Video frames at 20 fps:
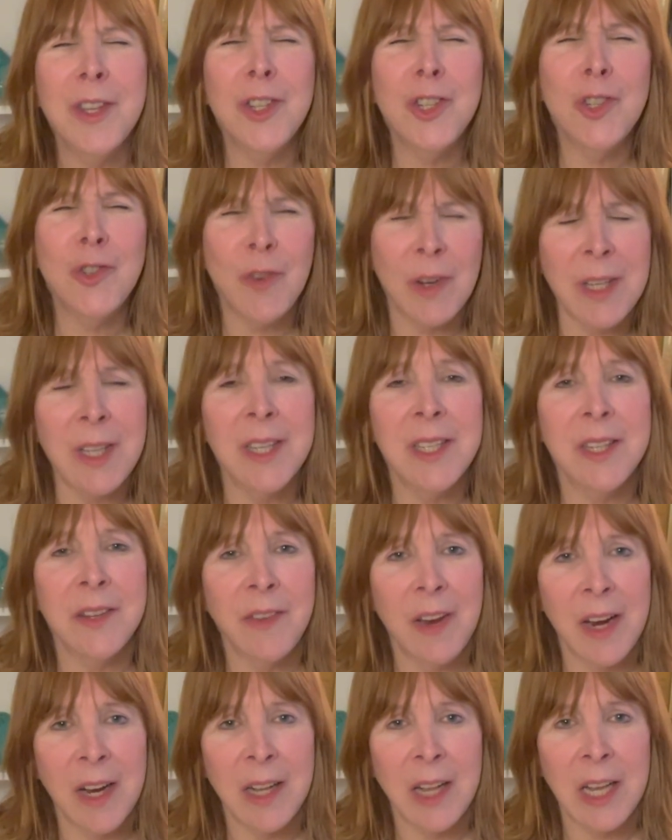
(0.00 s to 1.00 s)
strictest of
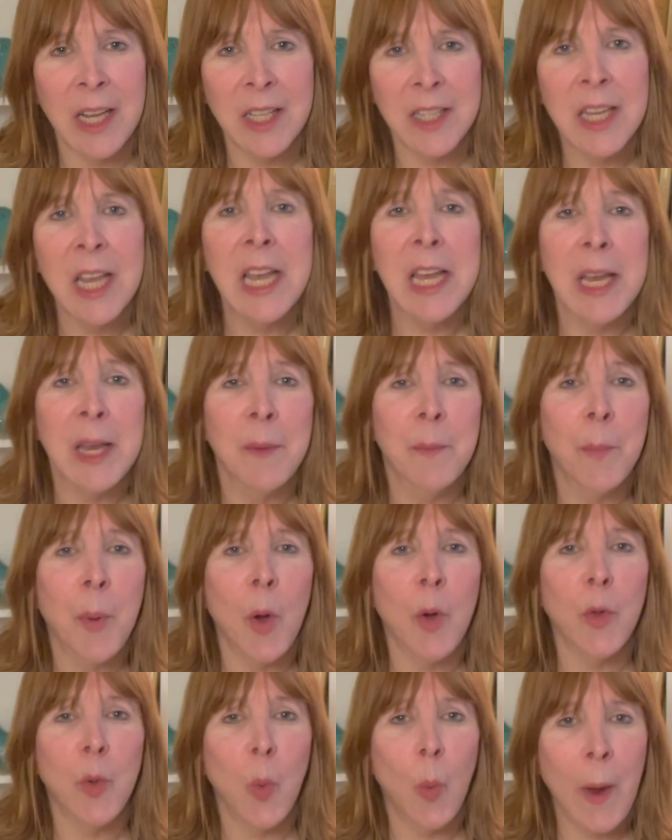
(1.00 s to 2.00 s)
airlines in
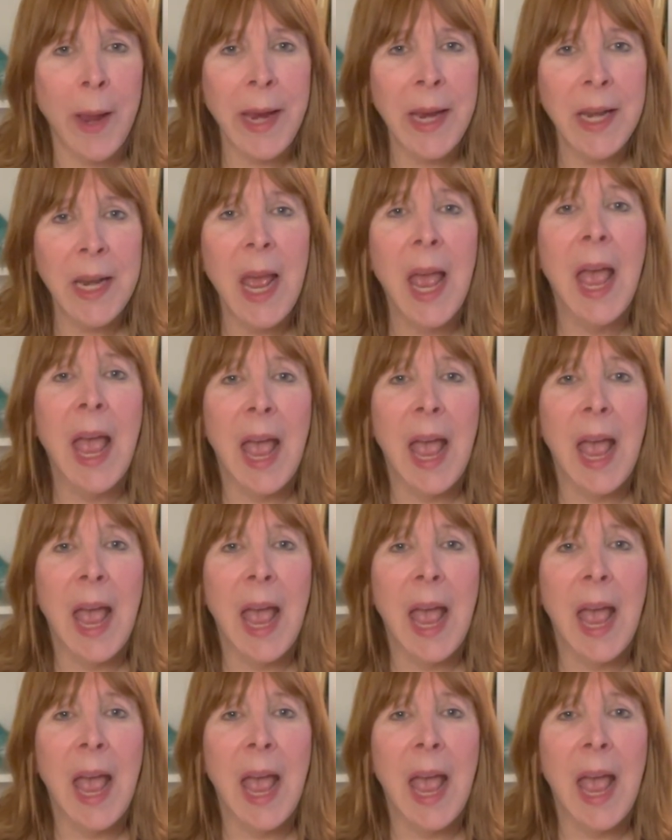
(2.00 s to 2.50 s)
both weight